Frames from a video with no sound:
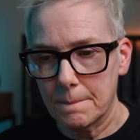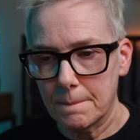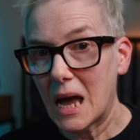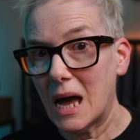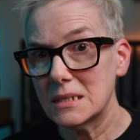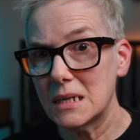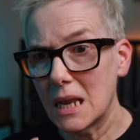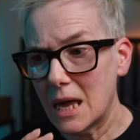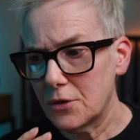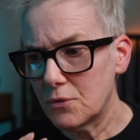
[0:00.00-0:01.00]
Add
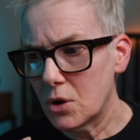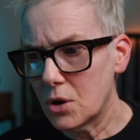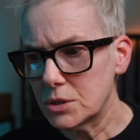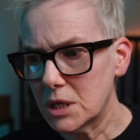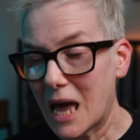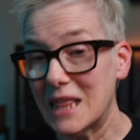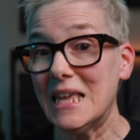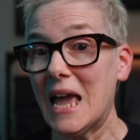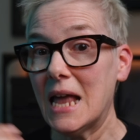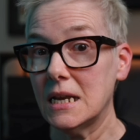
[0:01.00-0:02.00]
delay throws at the
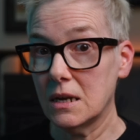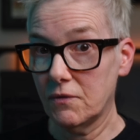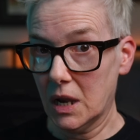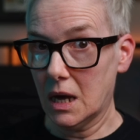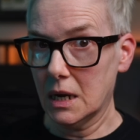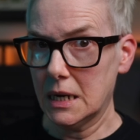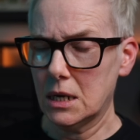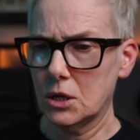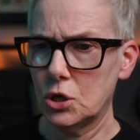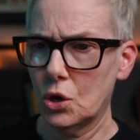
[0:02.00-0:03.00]
end of a line,
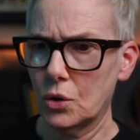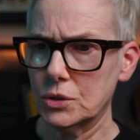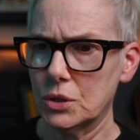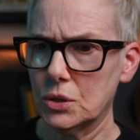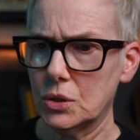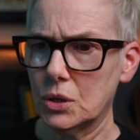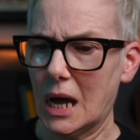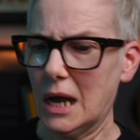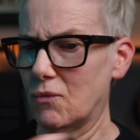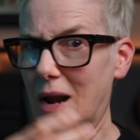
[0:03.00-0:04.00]
not
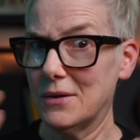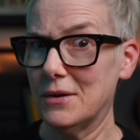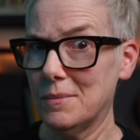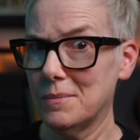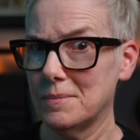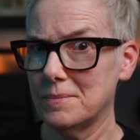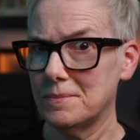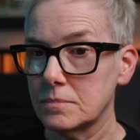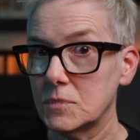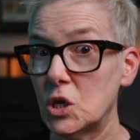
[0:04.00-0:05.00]
at random.
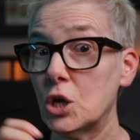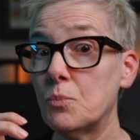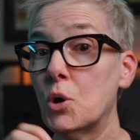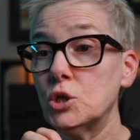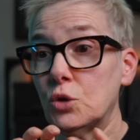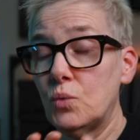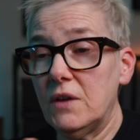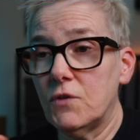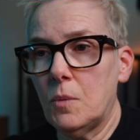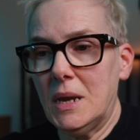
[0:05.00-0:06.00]
You can push a
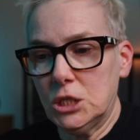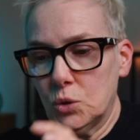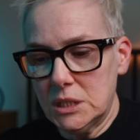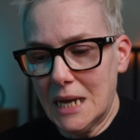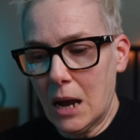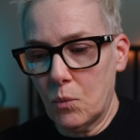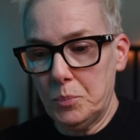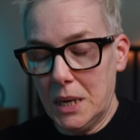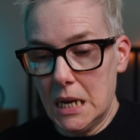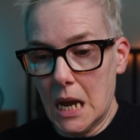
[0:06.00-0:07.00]
reverb into a
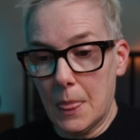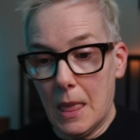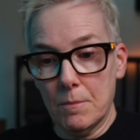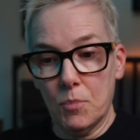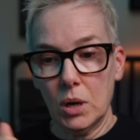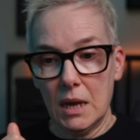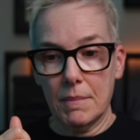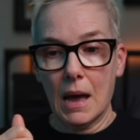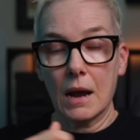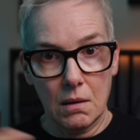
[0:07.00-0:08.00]
downbeat and then pull it
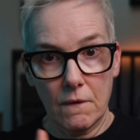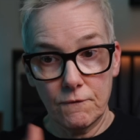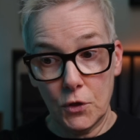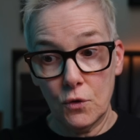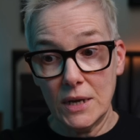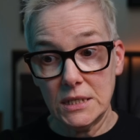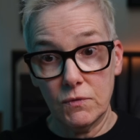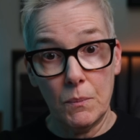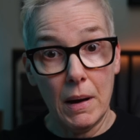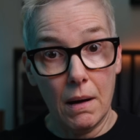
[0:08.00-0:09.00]
back for the rest of the
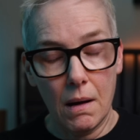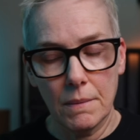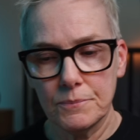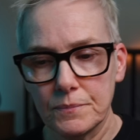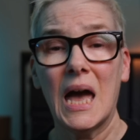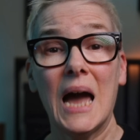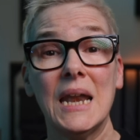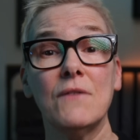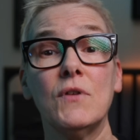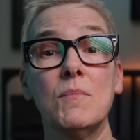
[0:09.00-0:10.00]
bar. And
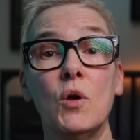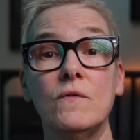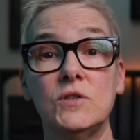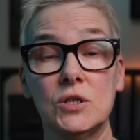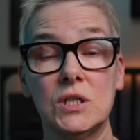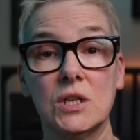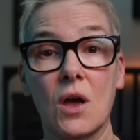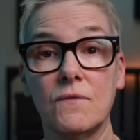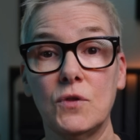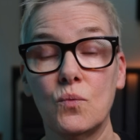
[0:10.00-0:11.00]
every move should
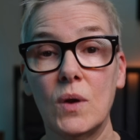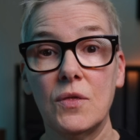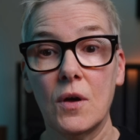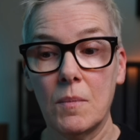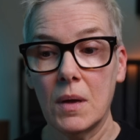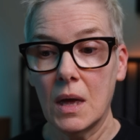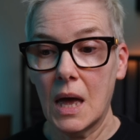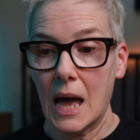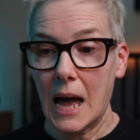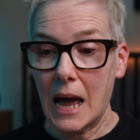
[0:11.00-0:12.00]
serve the rhythm
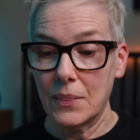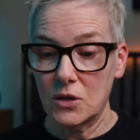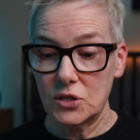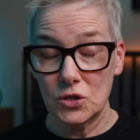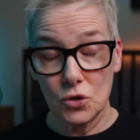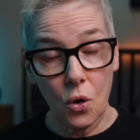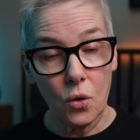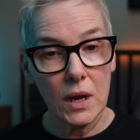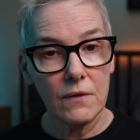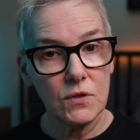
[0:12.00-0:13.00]
and the
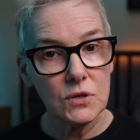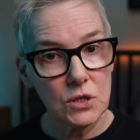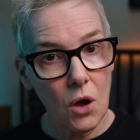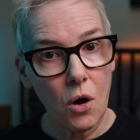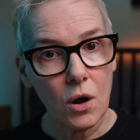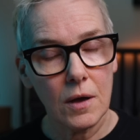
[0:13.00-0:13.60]
story of the song.